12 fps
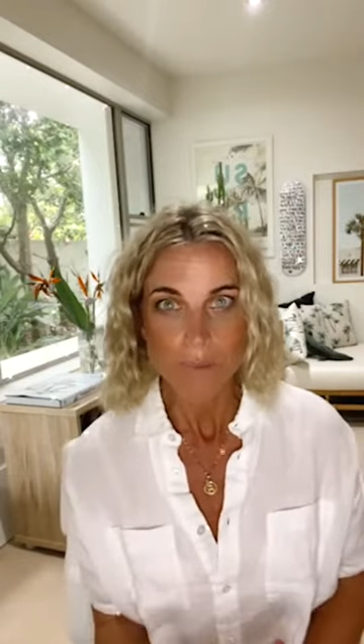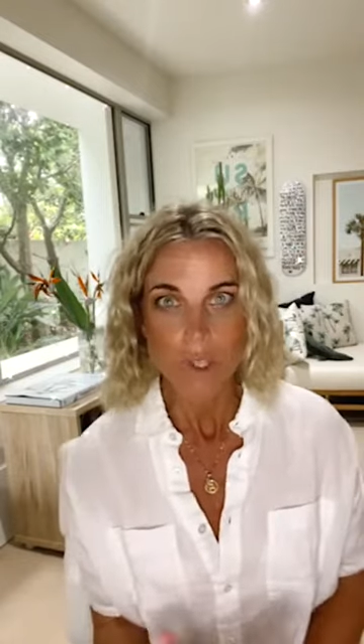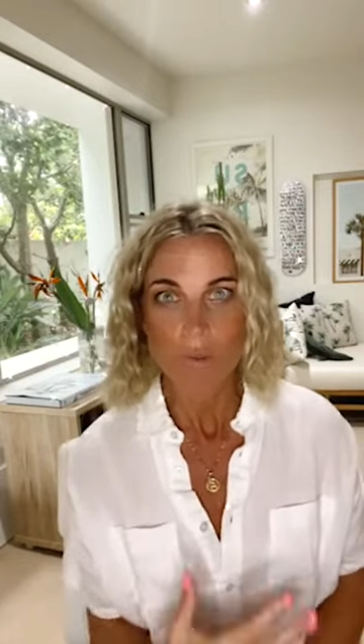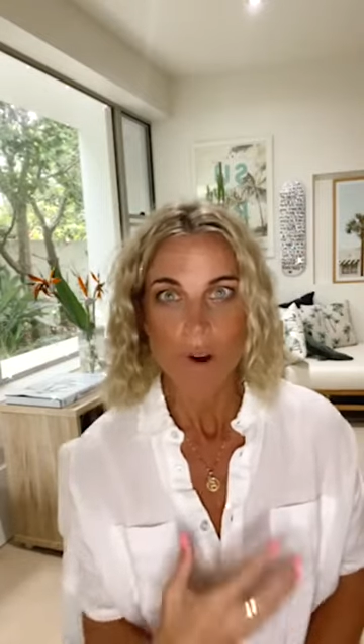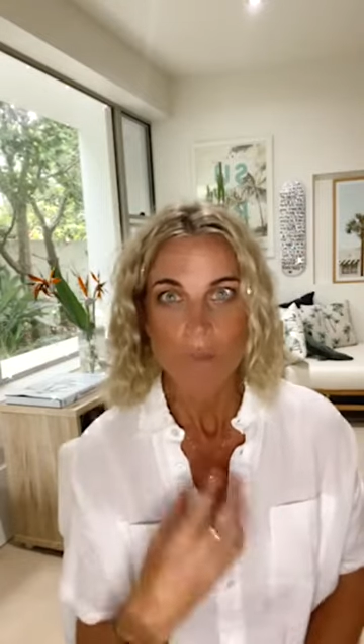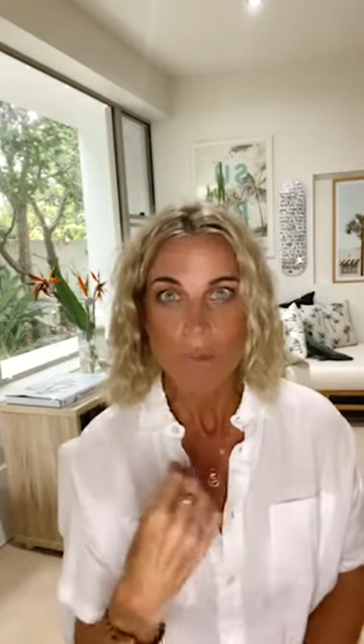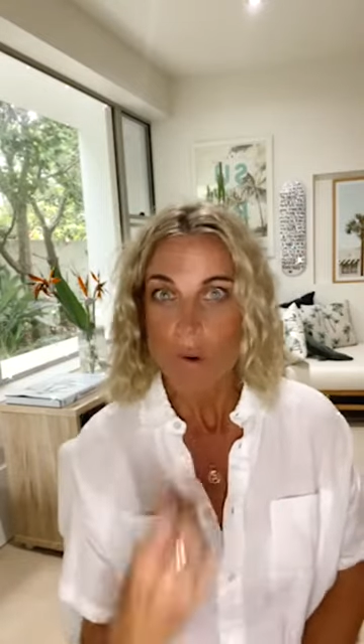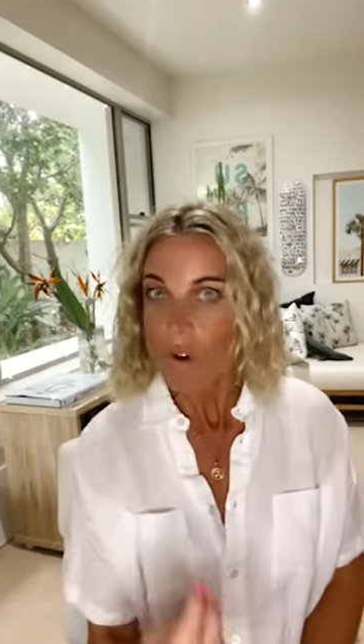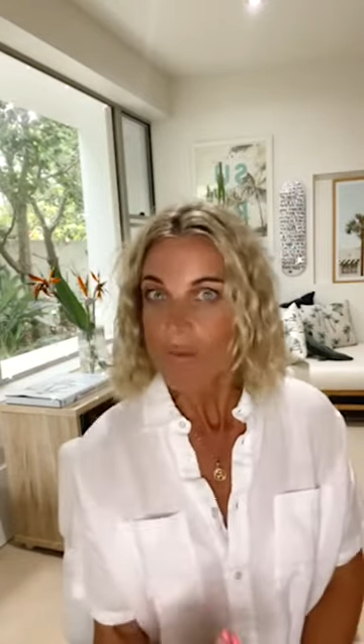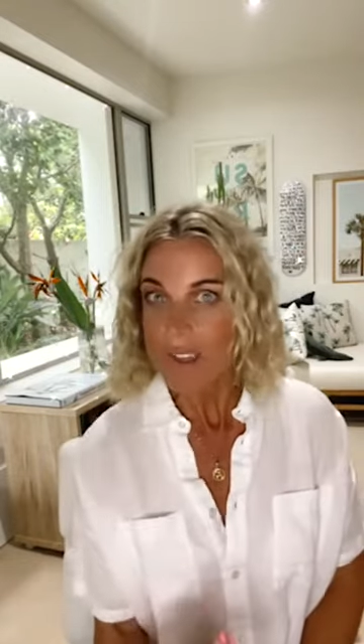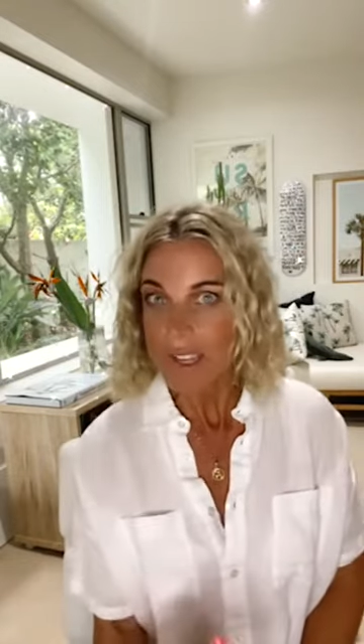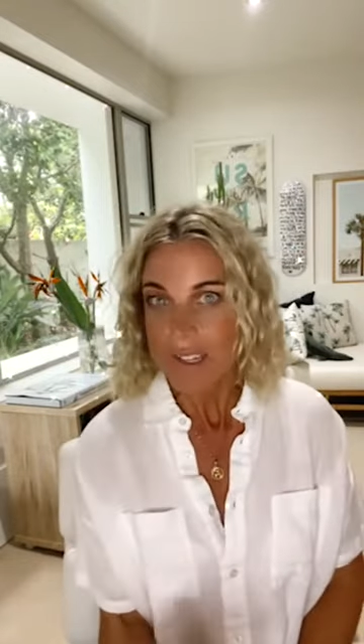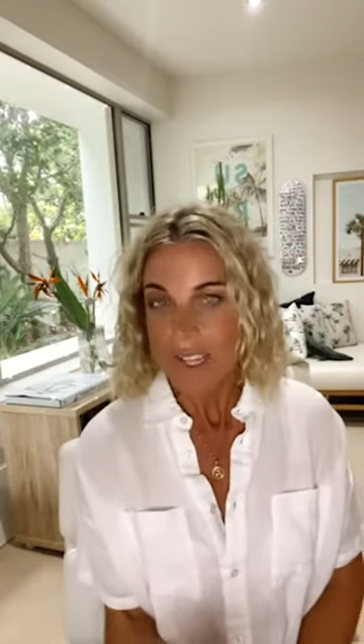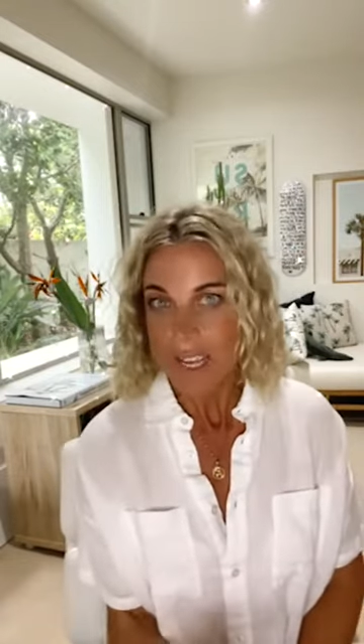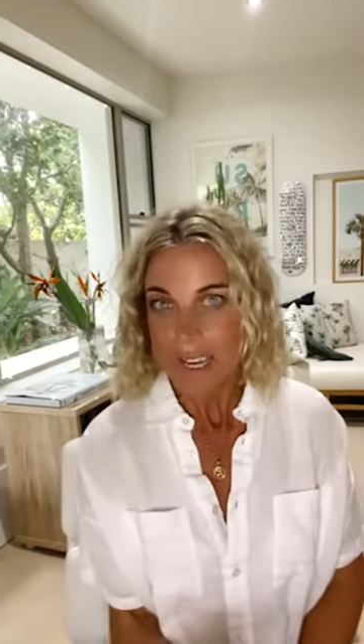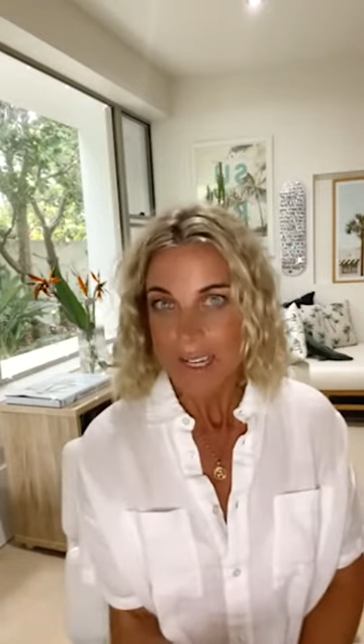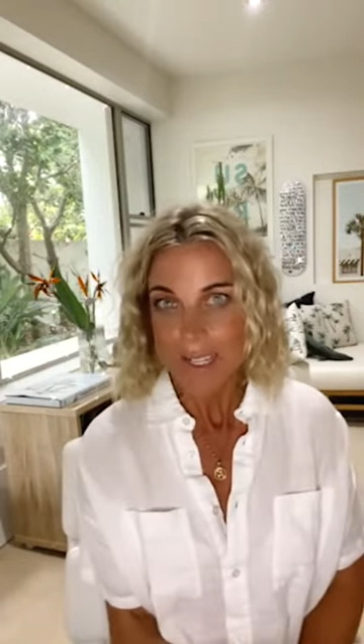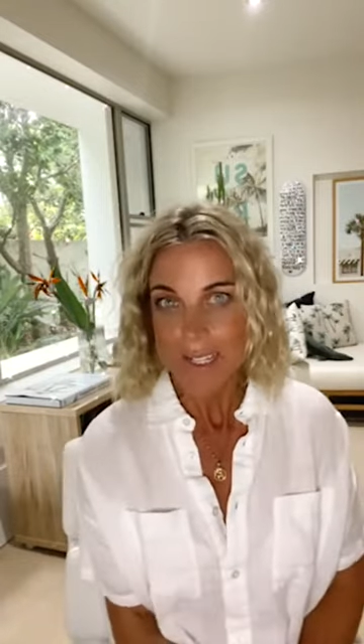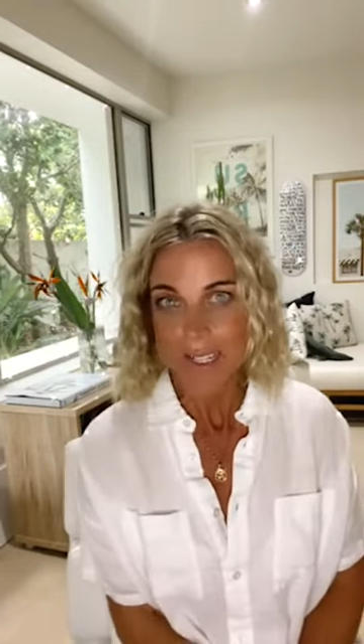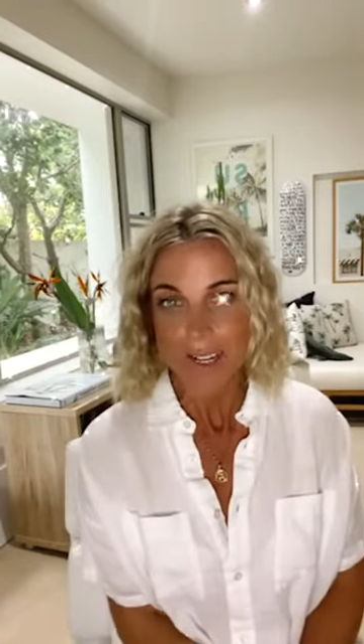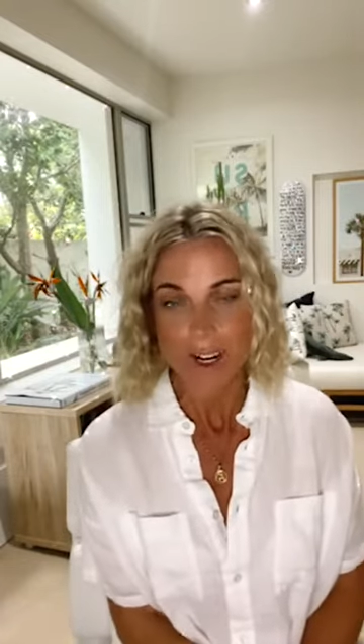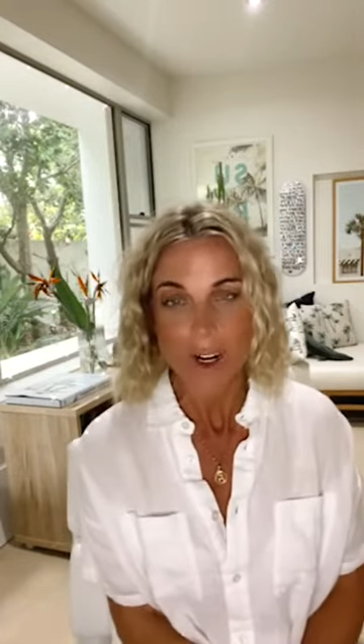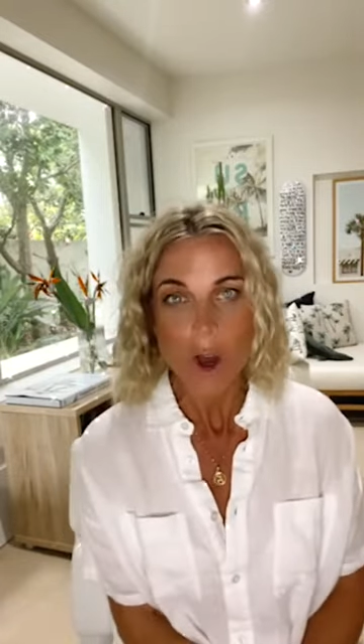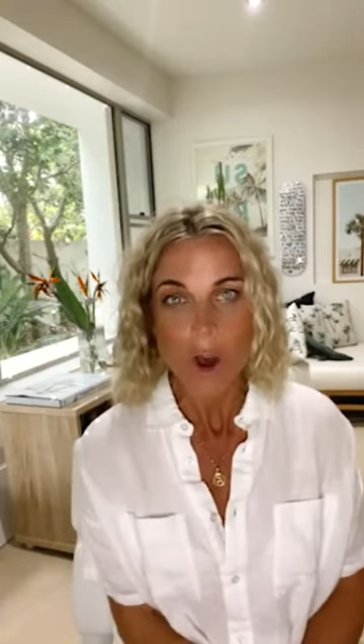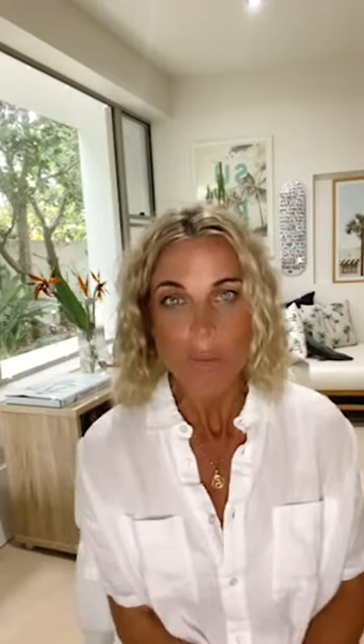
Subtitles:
Do you want more of these things? I don't know.